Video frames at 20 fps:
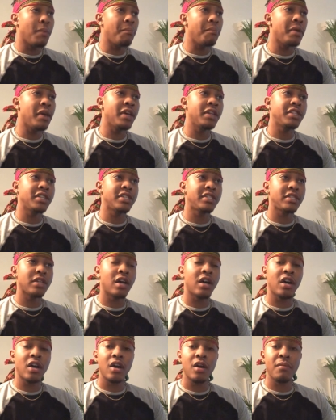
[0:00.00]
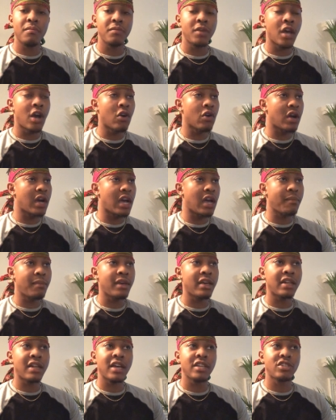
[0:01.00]
man, just um y'all
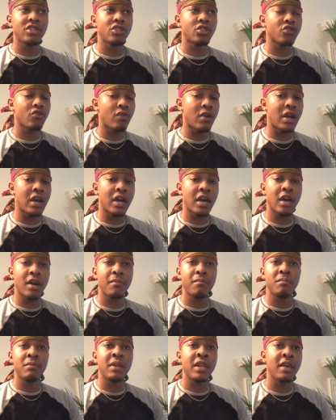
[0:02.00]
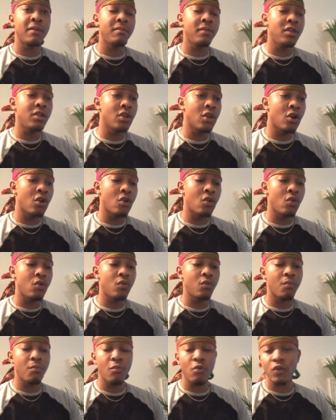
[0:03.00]
comment, like, subscribe, let me know
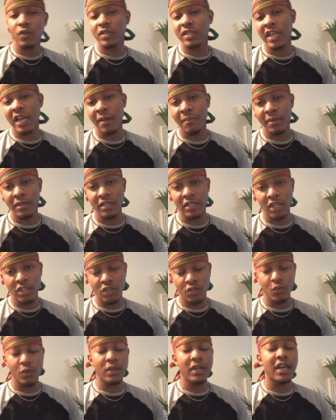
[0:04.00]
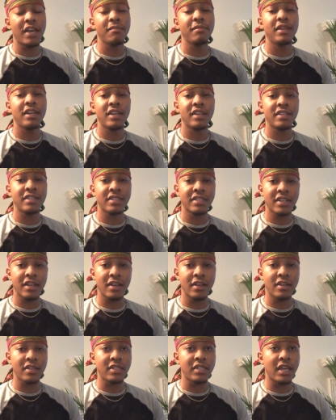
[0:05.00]
more topics that you would like me to
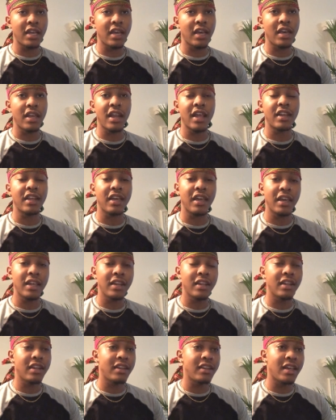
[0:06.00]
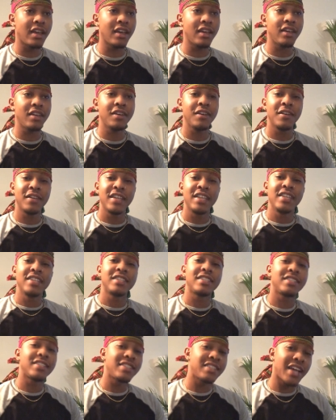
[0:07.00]
discuss. And at the end of the day,
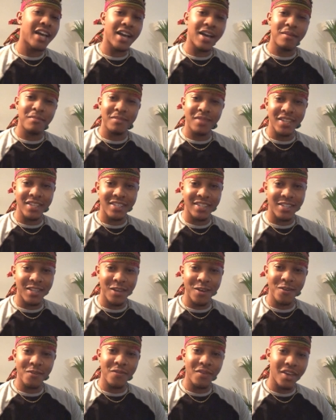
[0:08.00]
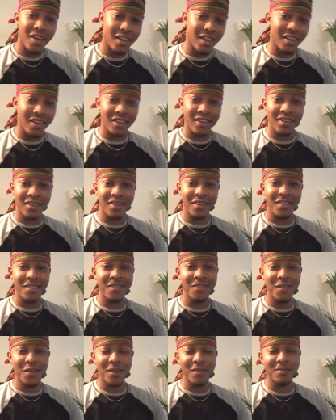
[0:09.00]
stop the self-hate.
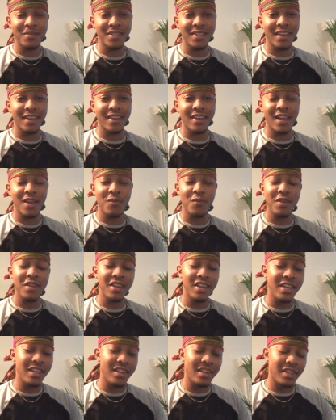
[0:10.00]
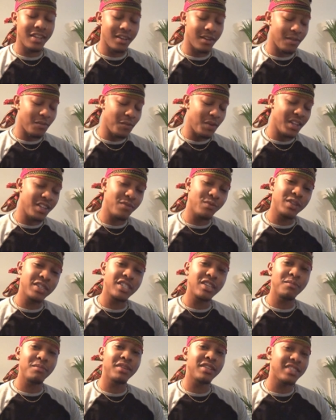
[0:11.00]
You know what I'm saying? Like we need the we we
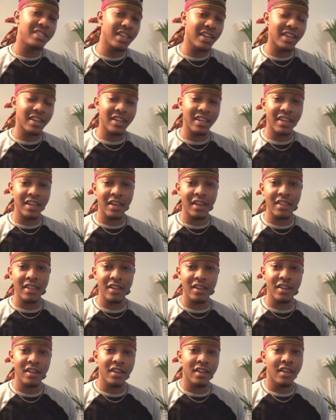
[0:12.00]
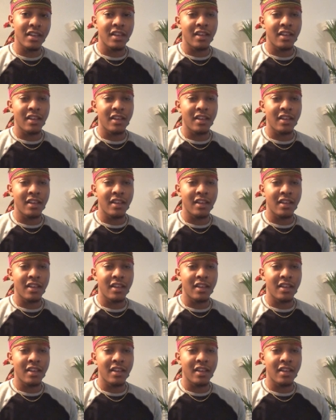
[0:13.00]
should be sticking together